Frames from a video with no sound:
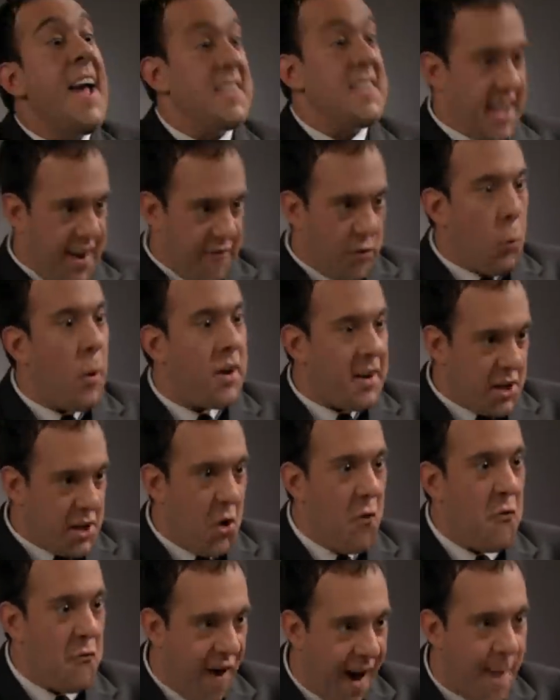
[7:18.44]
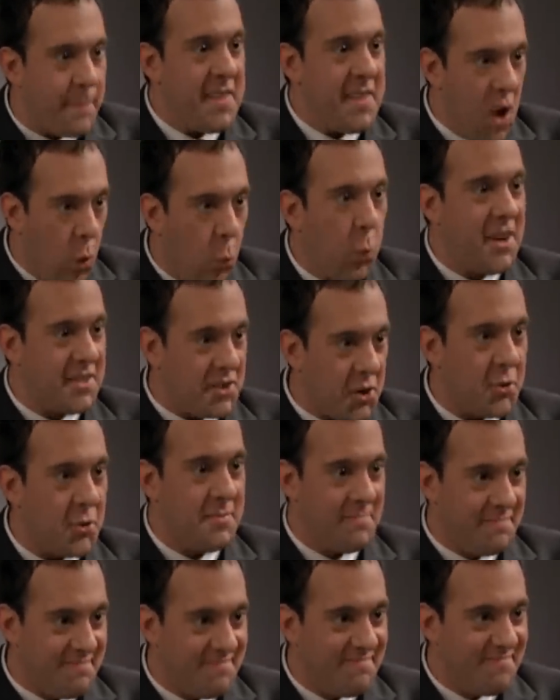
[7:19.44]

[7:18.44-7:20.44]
is everyone in your family a wizard?